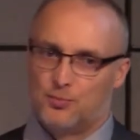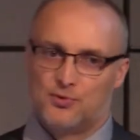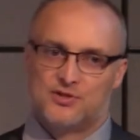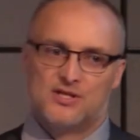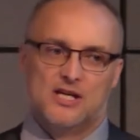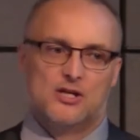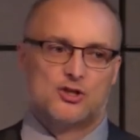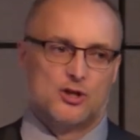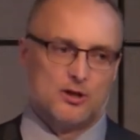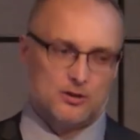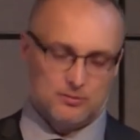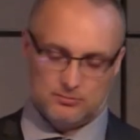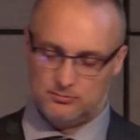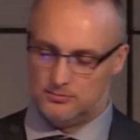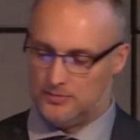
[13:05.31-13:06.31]

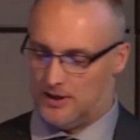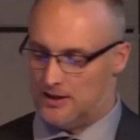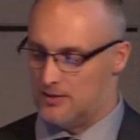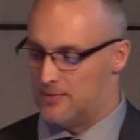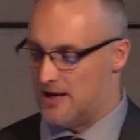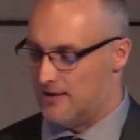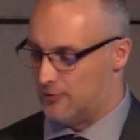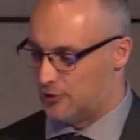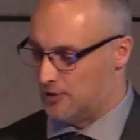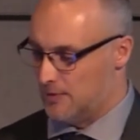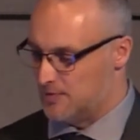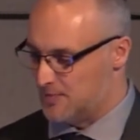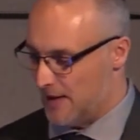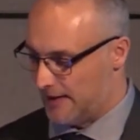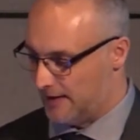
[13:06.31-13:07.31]
procedure, and the behavior
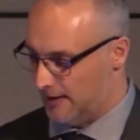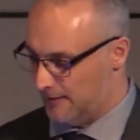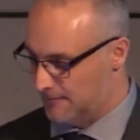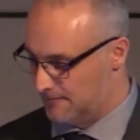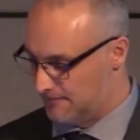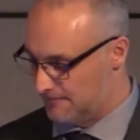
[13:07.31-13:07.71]
creeps back in.